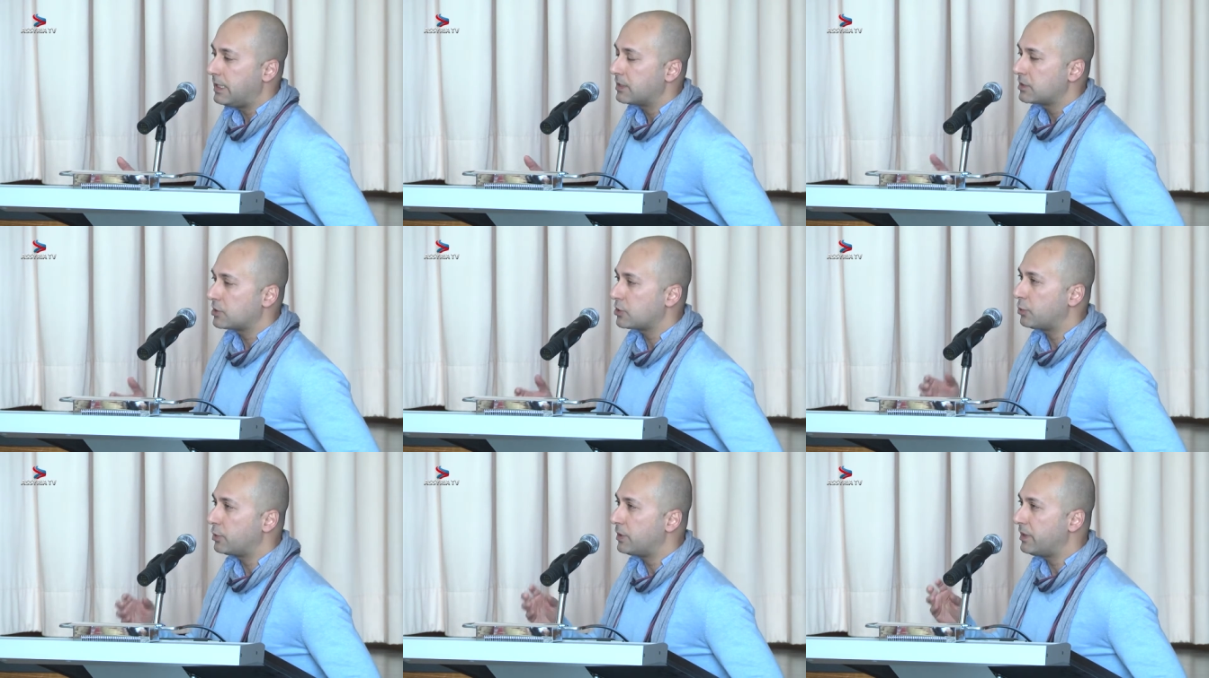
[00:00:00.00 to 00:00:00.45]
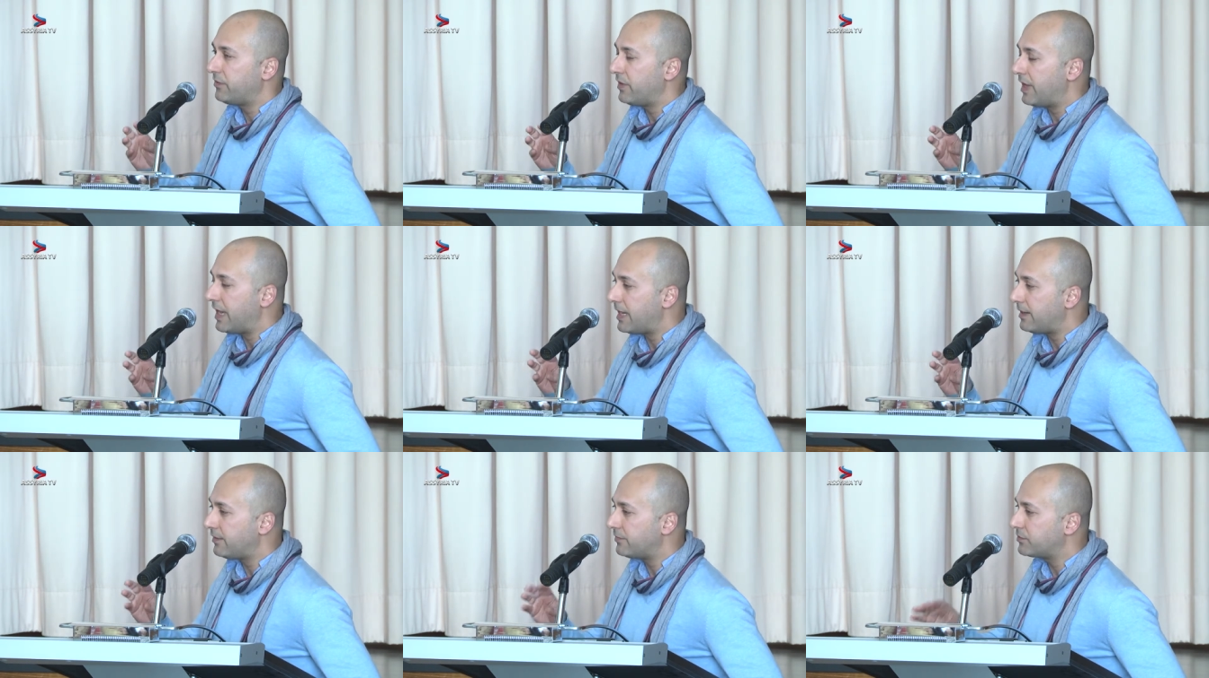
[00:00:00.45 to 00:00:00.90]
So we
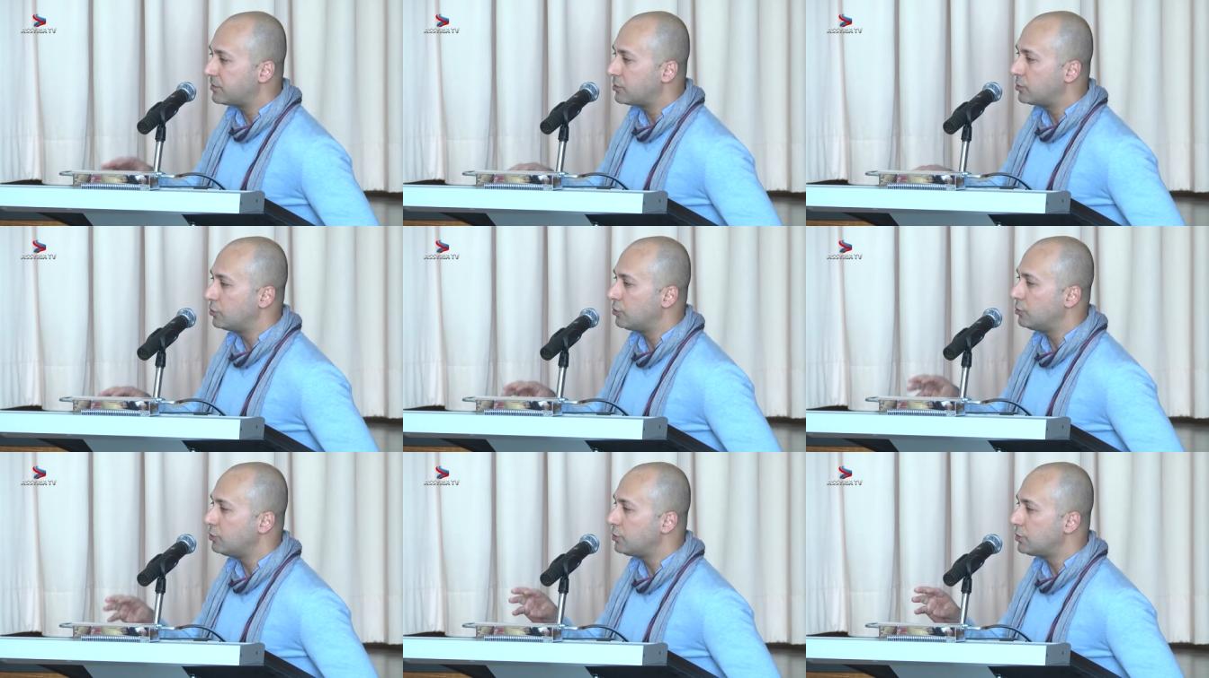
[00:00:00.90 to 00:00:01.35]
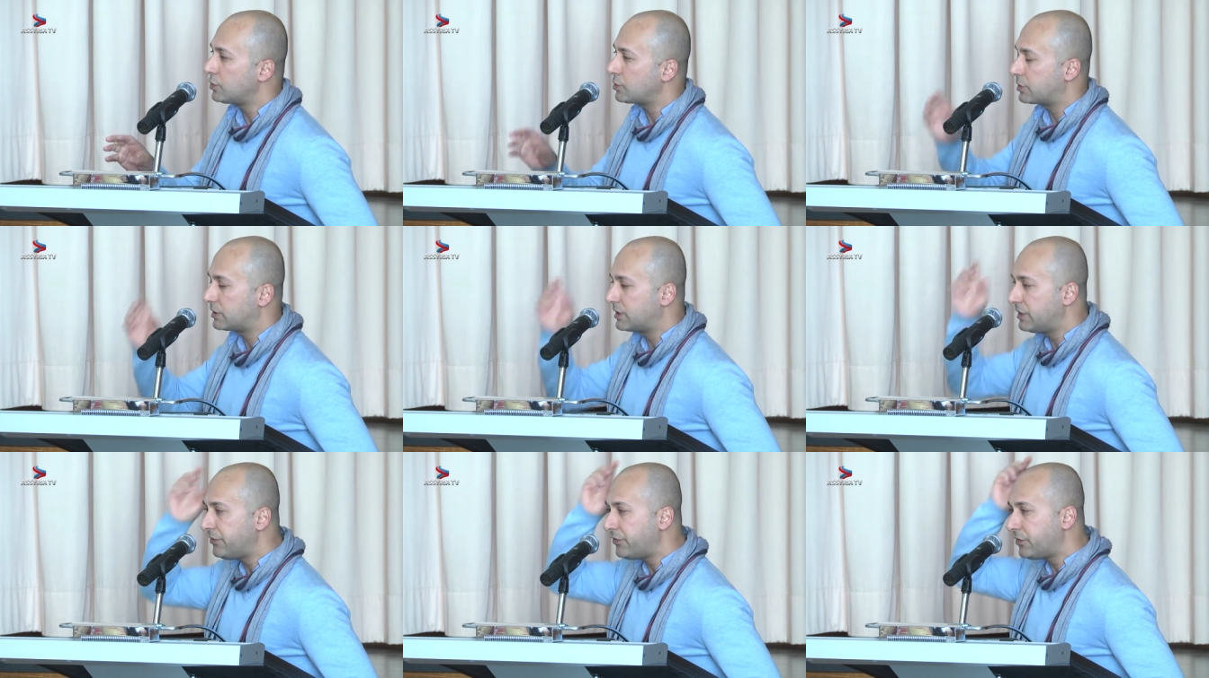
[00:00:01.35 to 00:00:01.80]
have
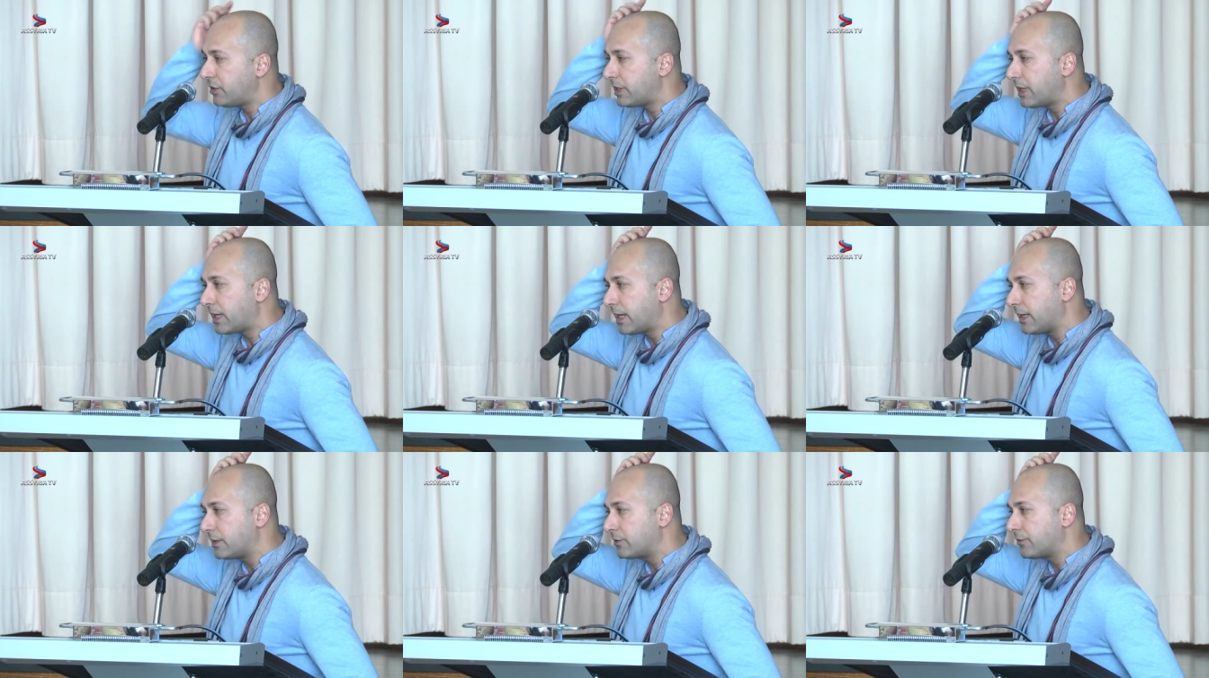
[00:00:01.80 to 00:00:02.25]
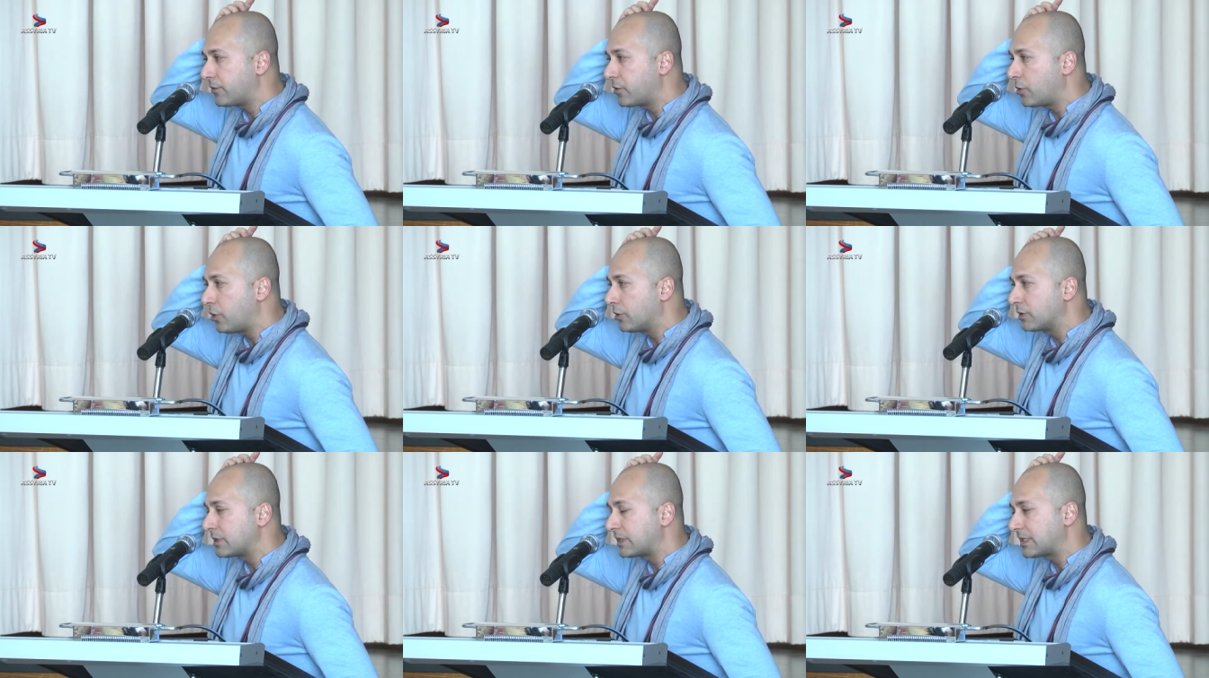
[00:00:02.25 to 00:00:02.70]
used different kind of
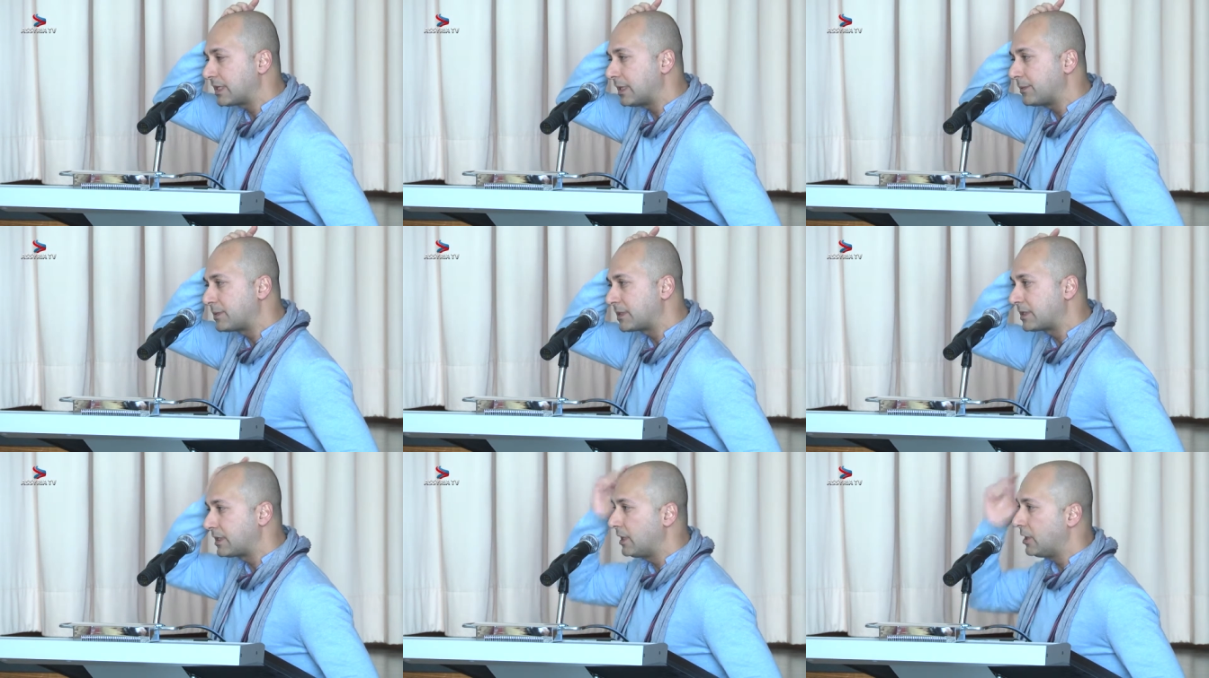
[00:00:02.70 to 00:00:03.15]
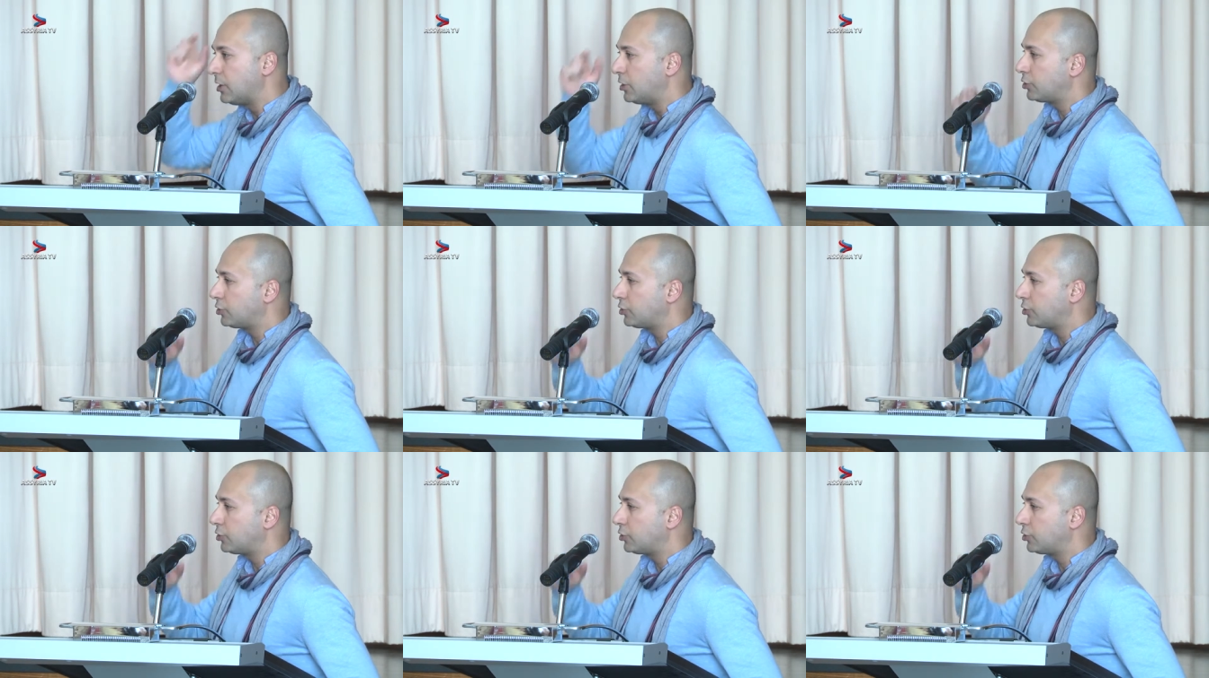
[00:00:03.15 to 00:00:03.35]
concepts